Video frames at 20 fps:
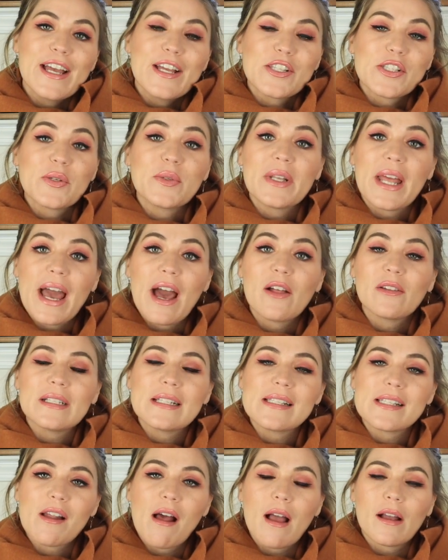So now
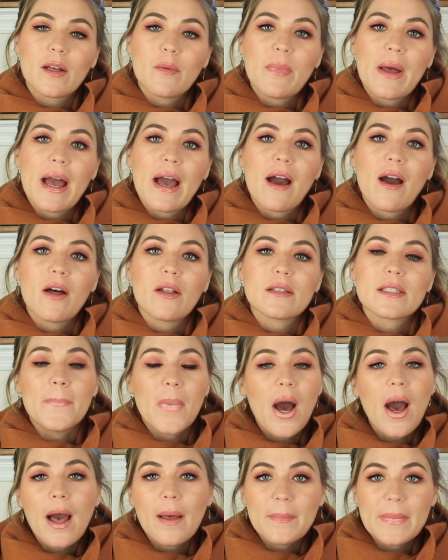let's talk about
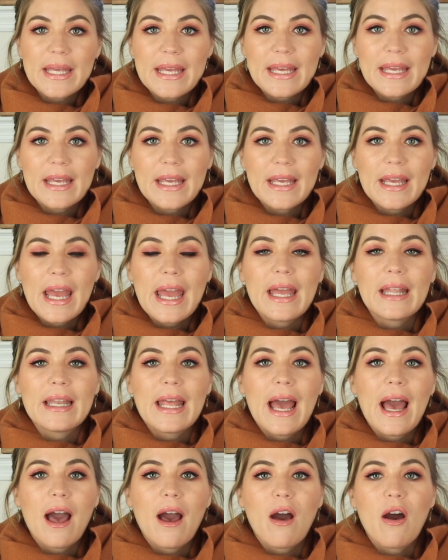mommy
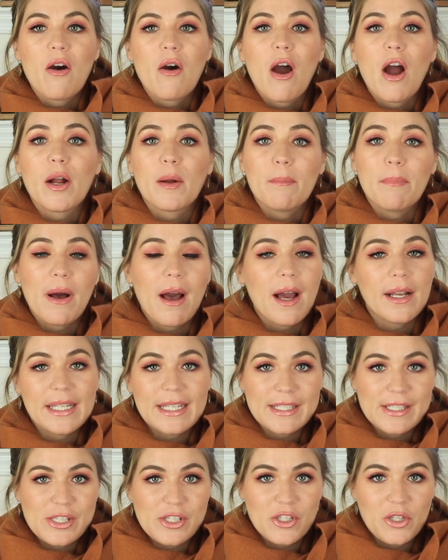and how our
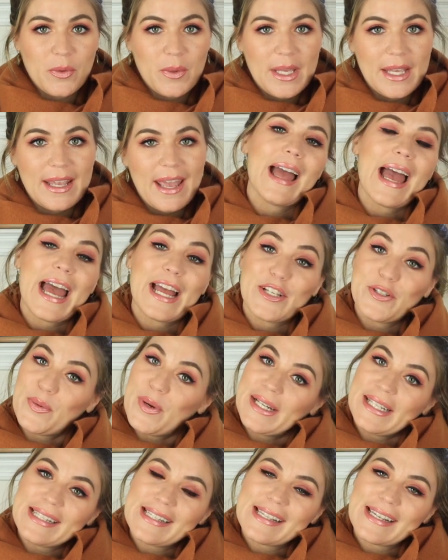body is doing at
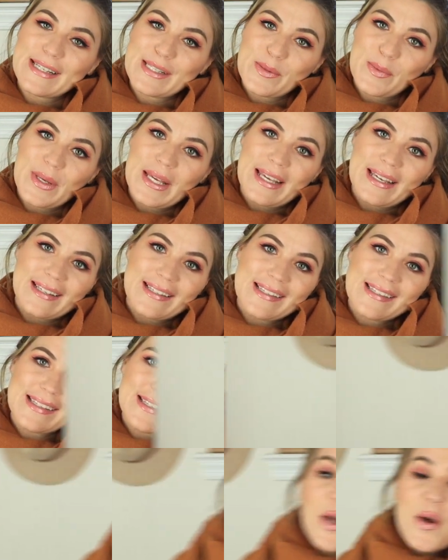26 weeks.
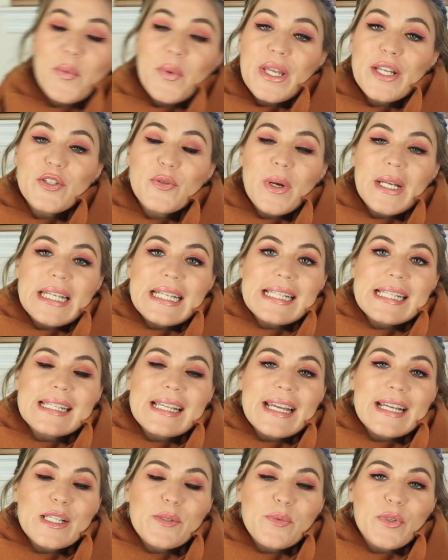So at week
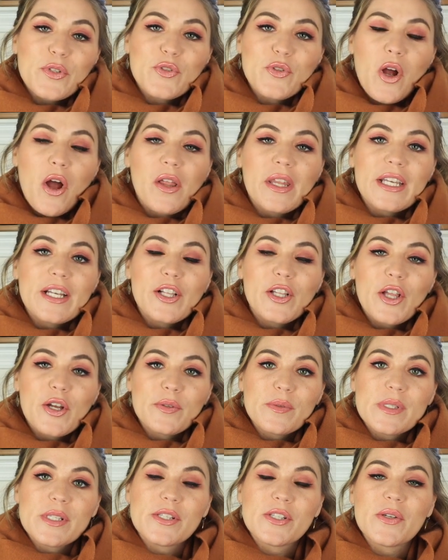26, we're drawing
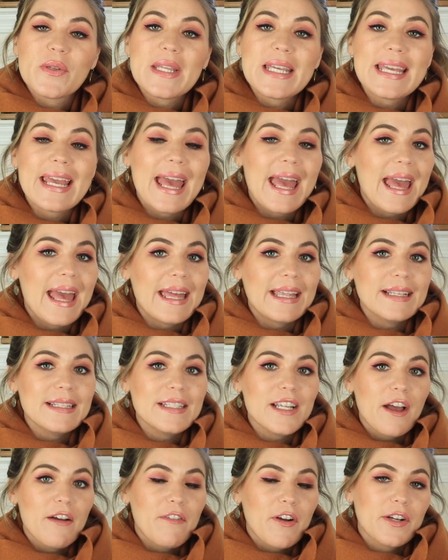close to the
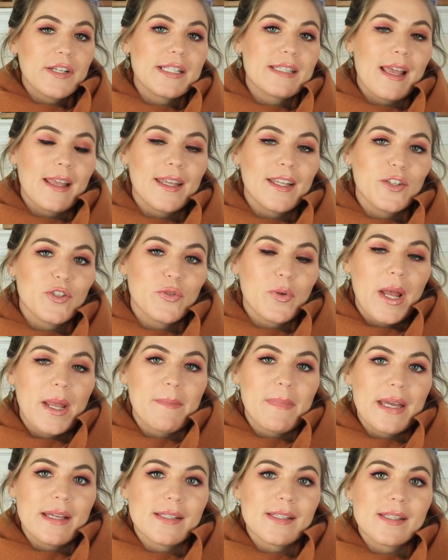end of our second
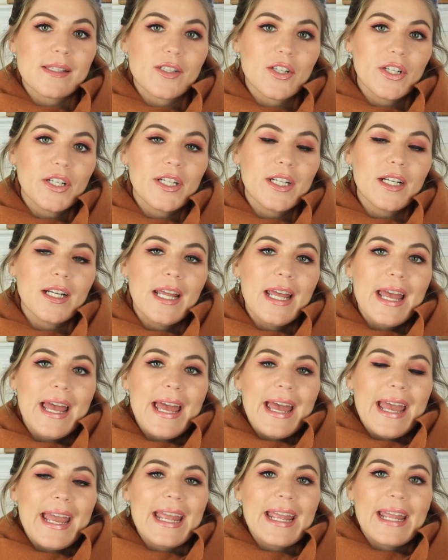trimester,
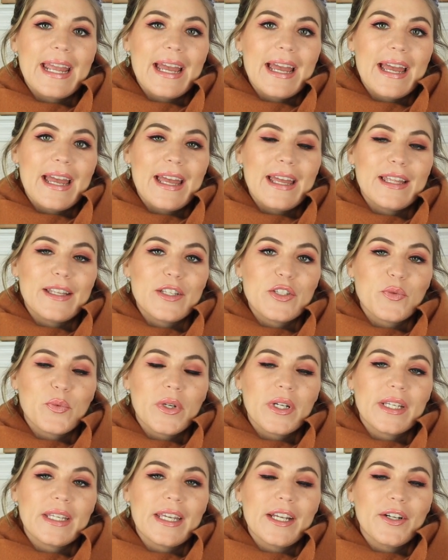and
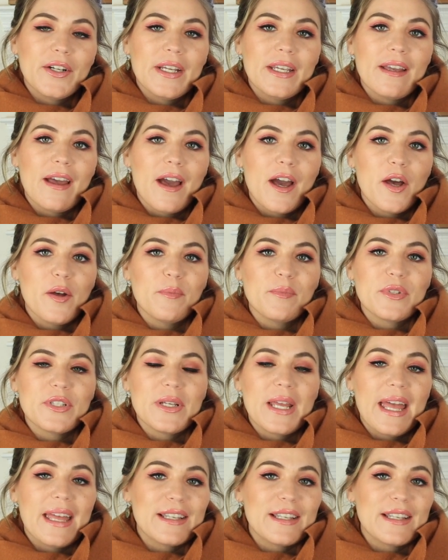we're gearing up to